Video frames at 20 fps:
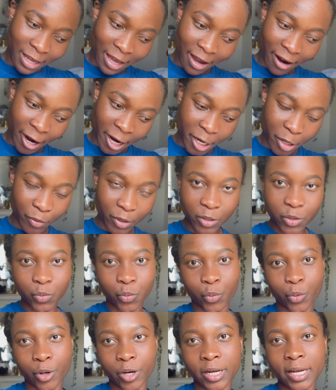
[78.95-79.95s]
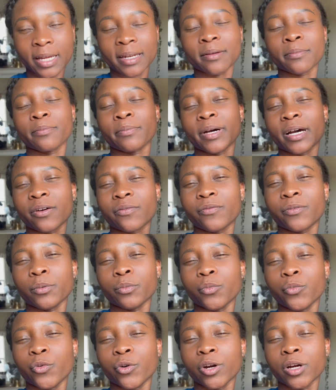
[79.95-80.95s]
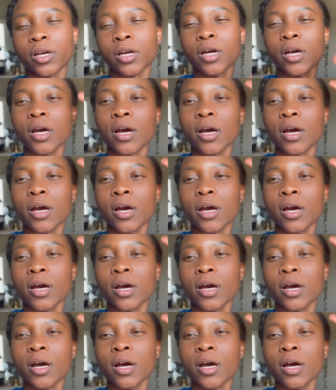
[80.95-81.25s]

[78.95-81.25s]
I already went to work and I'm back from work.